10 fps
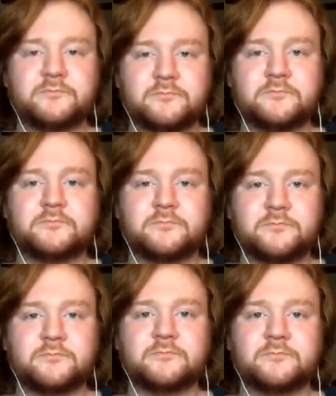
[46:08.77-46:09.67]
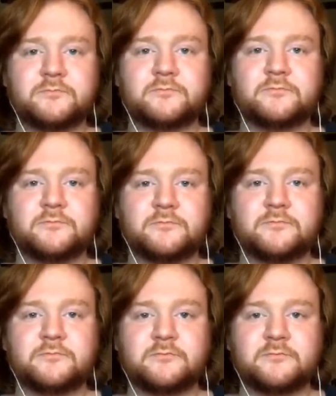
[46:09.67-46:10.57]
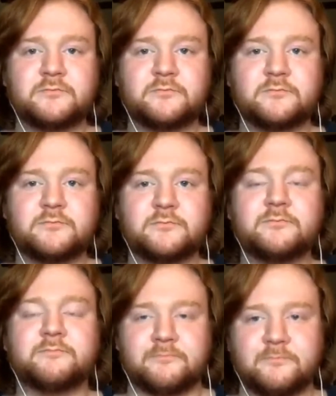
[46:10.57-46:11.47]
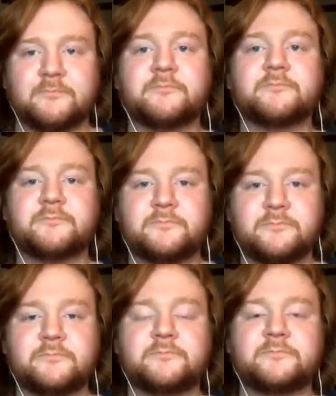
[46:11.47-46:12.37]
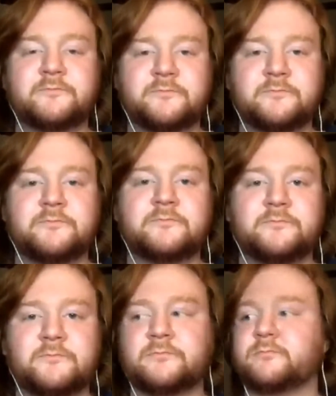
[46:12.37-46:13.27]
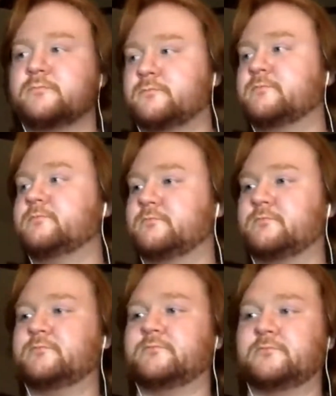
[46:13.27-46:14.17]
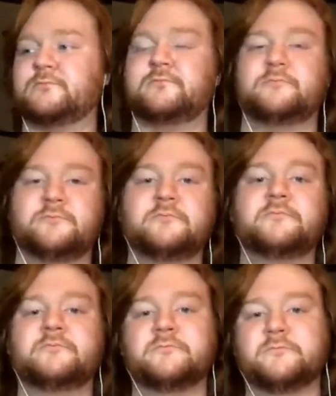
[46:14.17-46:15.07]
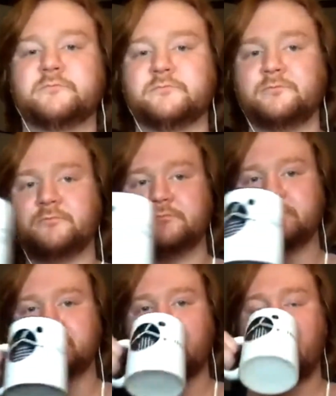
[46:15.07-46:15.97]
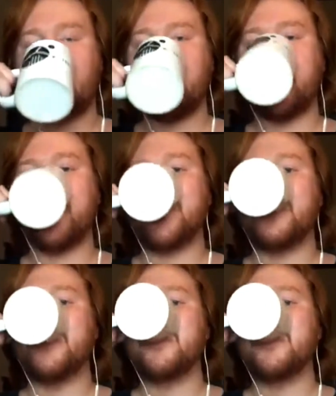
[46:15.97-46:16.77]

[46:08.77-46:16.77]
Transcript: This person isn't speaking.